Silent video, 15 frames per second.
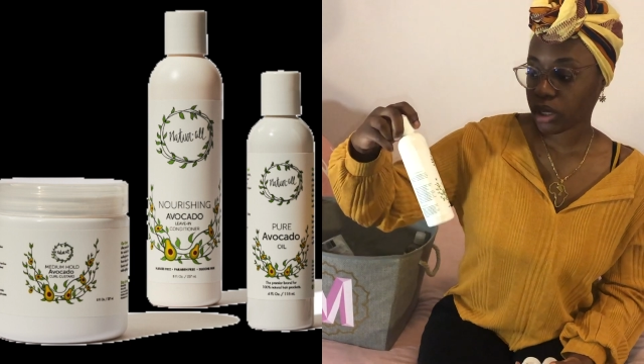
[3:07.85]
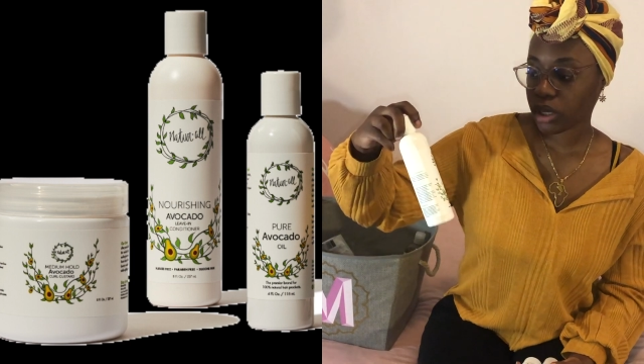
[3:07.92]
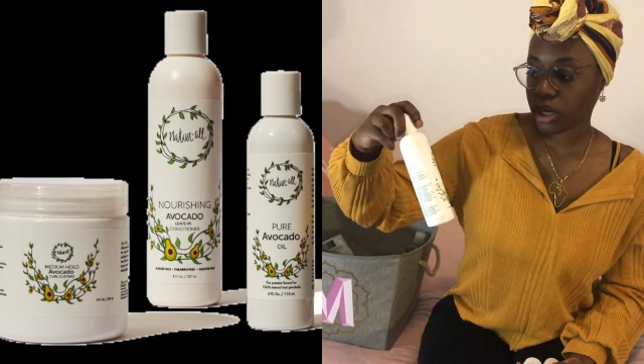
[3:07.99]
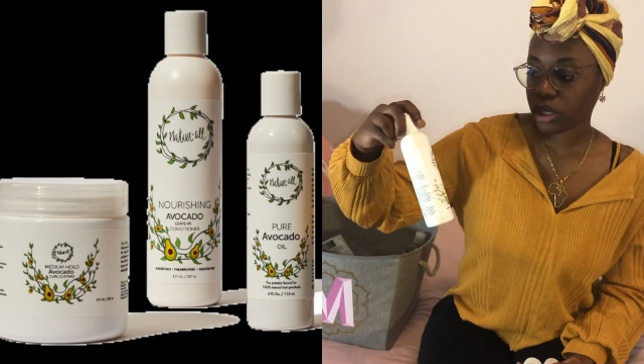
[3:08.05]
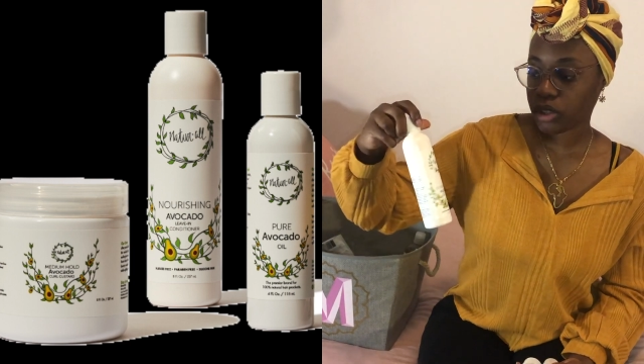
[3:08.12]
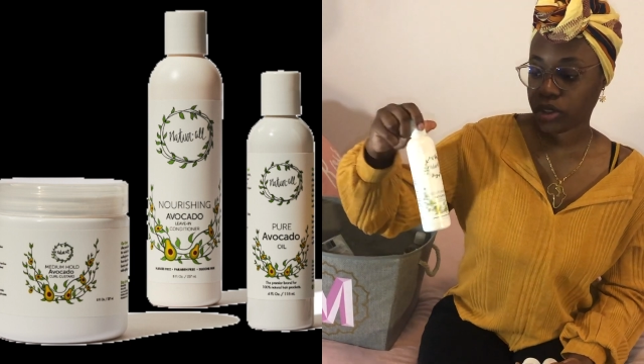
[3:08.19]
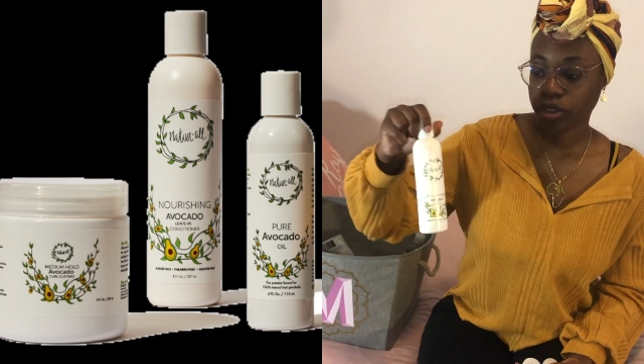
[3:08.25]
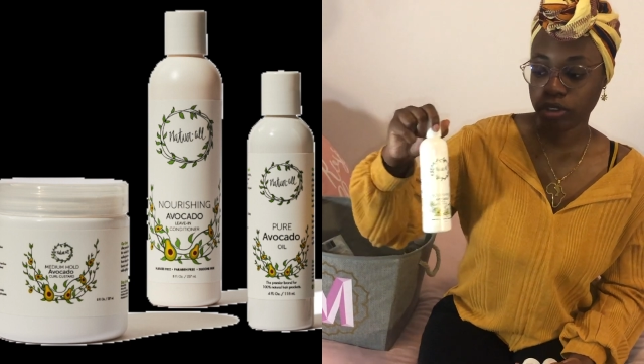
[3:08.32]

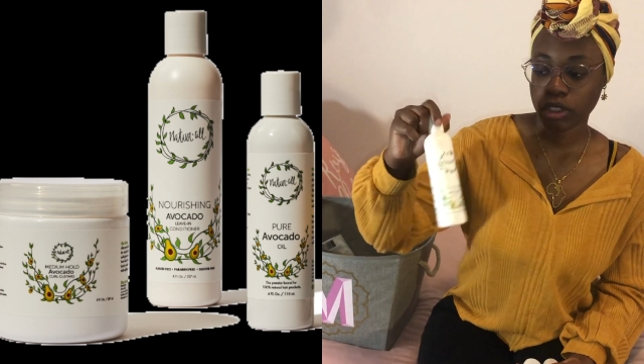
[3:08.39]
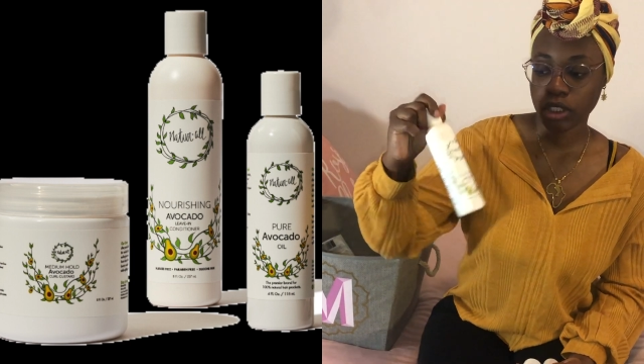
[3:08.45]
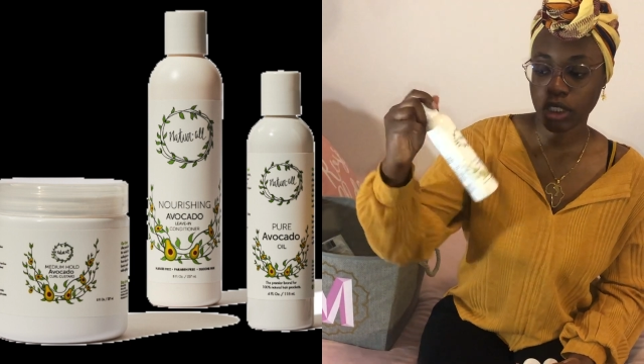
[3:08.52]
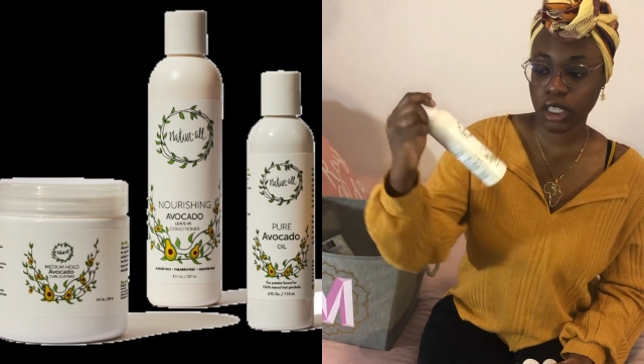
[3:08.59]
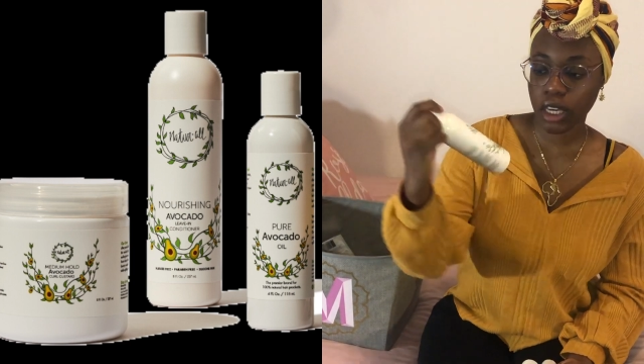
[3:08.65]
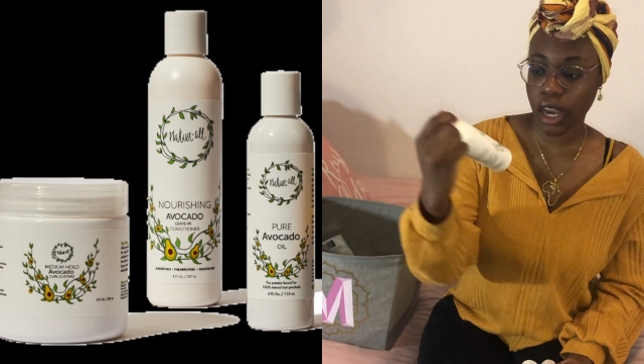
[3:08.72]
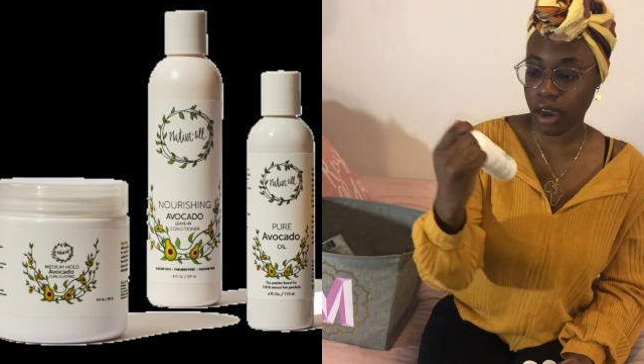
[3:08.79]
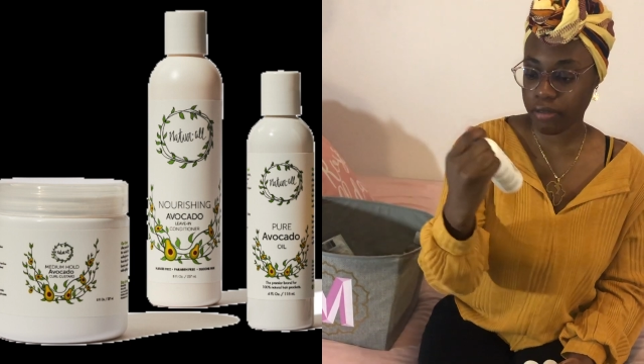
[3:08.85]

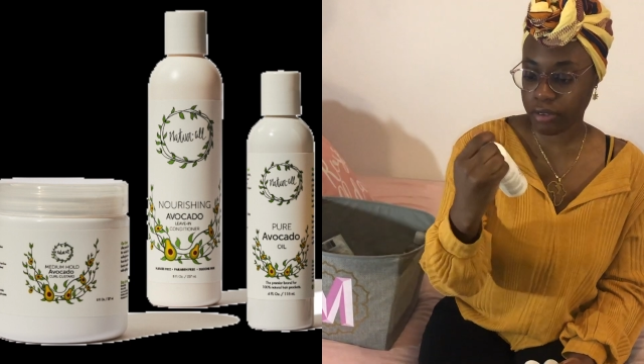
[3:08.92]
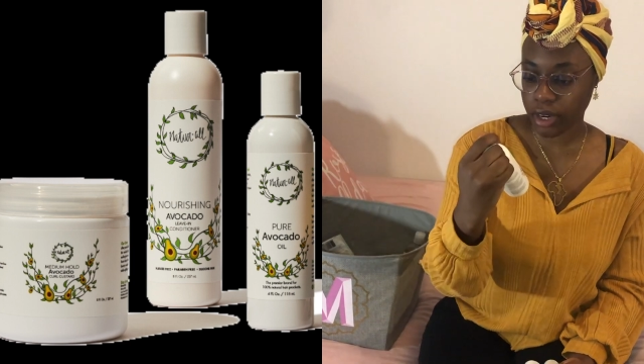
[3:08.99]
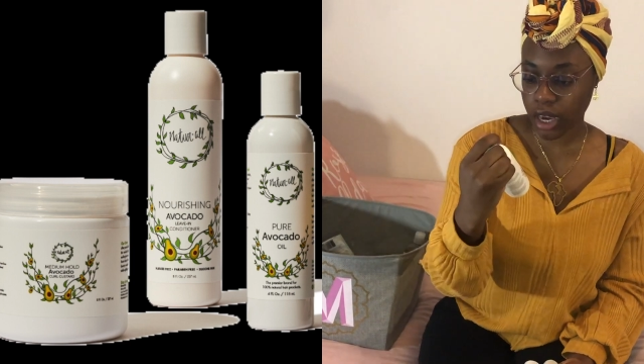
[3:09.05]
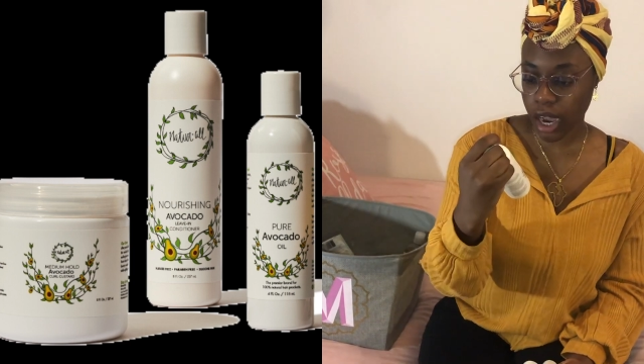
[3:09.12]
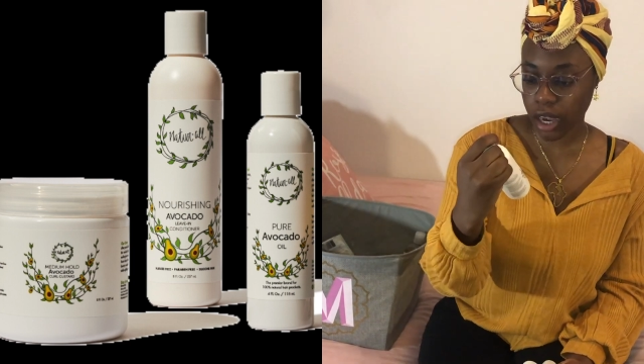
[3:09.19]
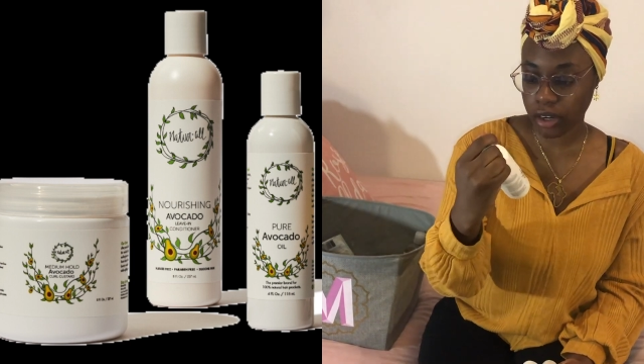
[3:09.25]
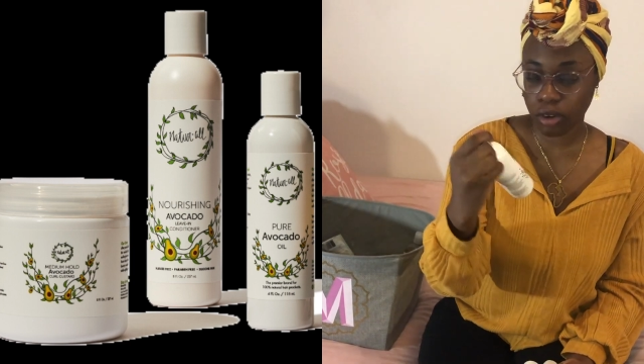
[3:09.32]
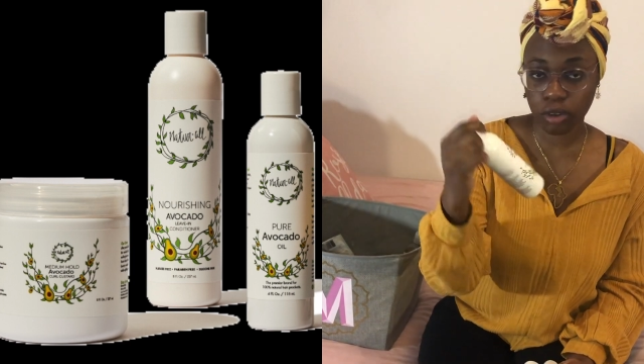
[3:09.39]
Nourishing
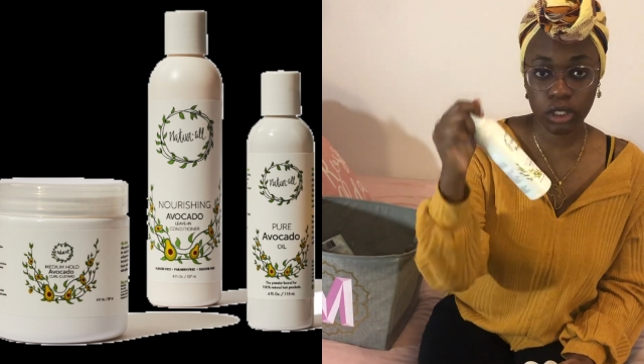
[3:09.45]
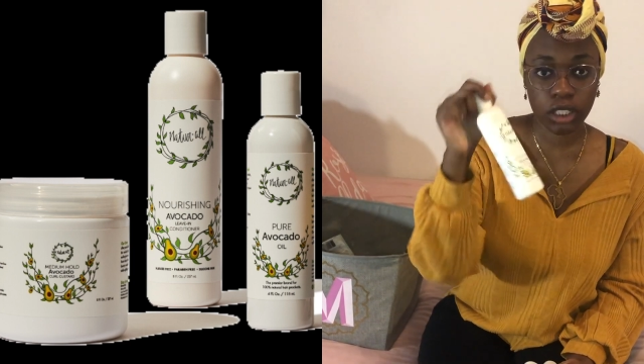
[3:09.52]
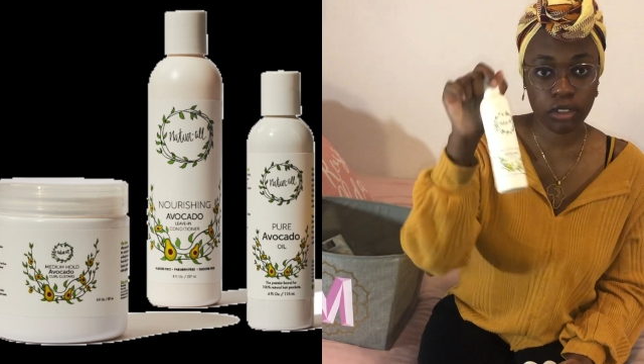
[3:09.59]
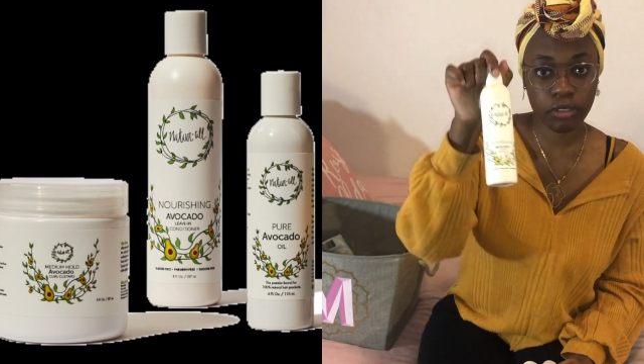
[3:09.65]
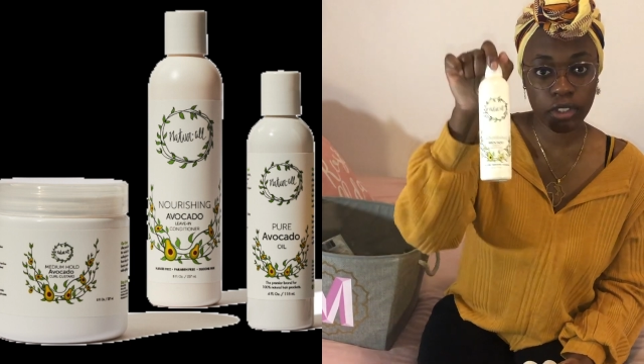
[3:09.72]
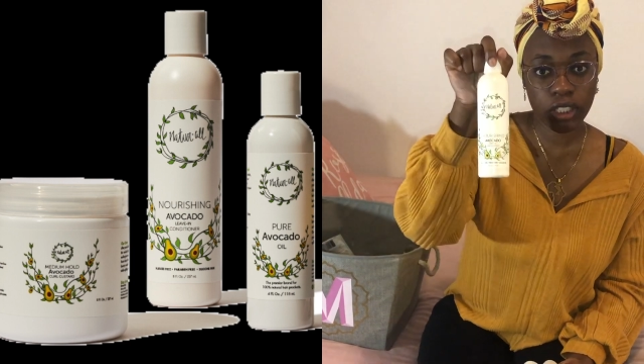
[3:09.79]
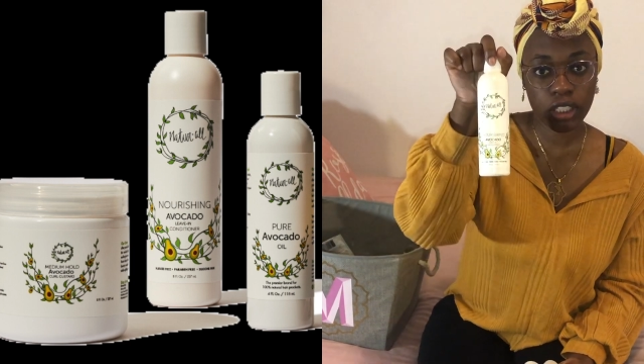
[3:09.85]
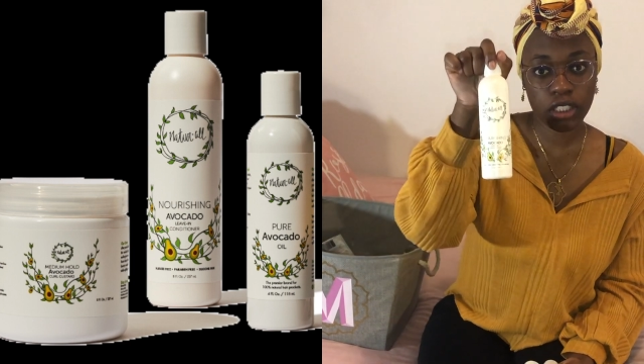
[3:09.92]
Avocado
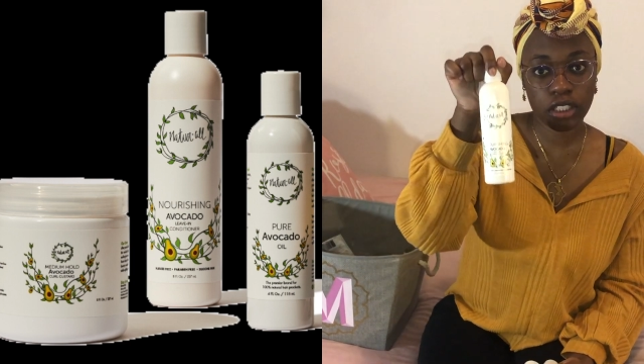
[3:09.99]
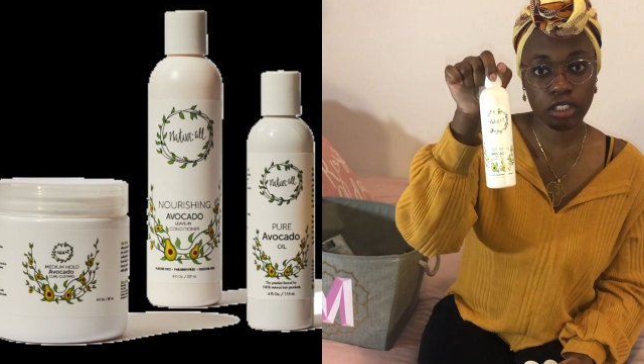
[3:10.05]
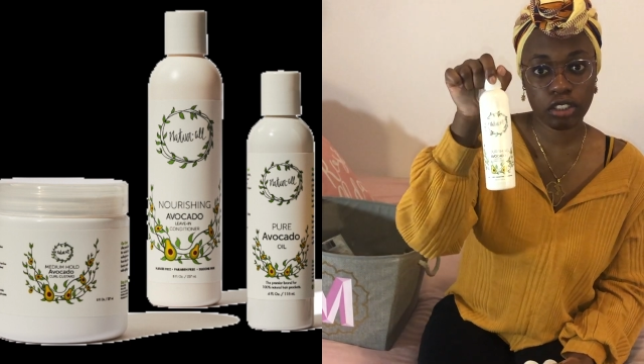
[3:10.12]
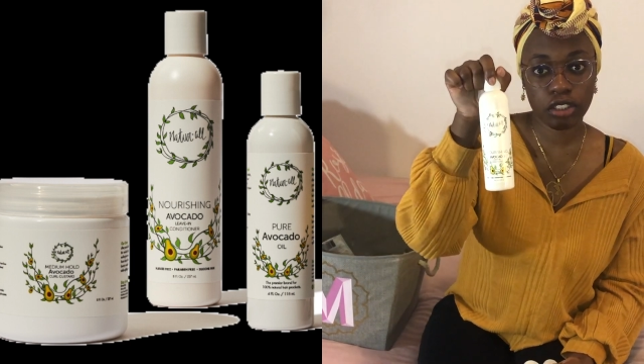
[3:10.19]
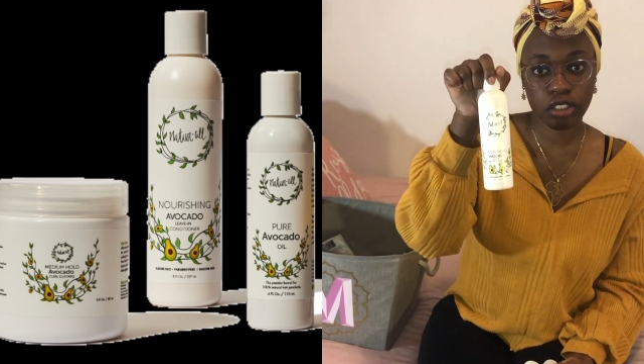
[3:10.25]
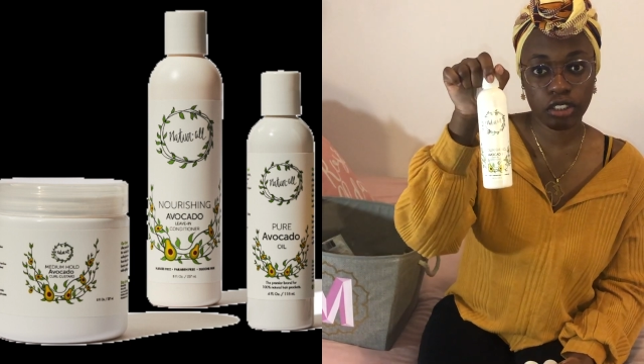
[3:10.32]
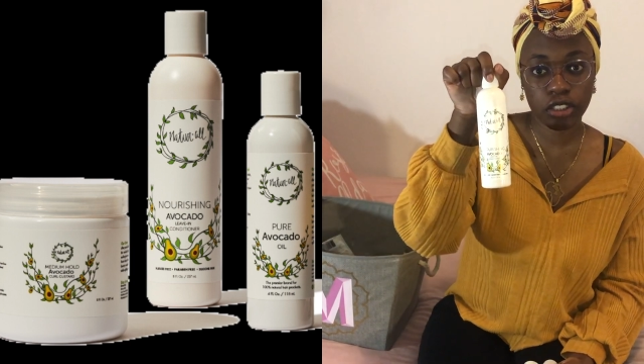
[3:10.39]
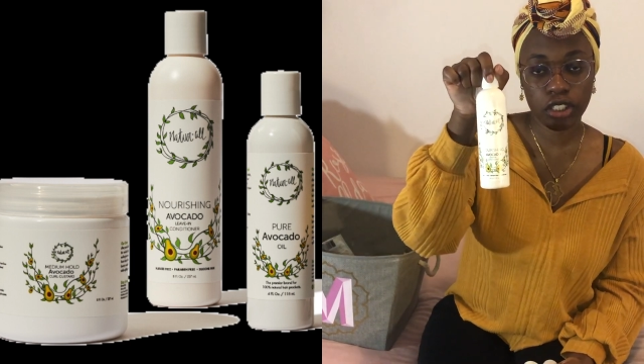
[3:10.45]
Leave-In
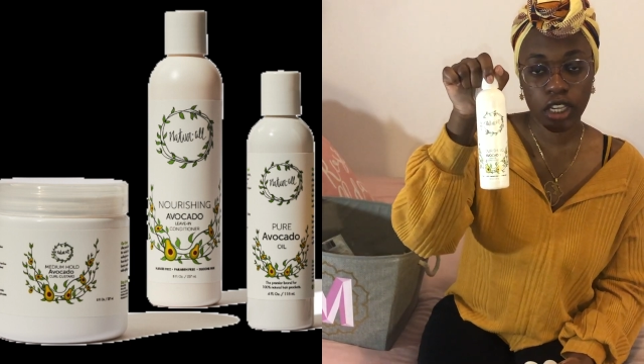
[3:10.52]
Conditioner.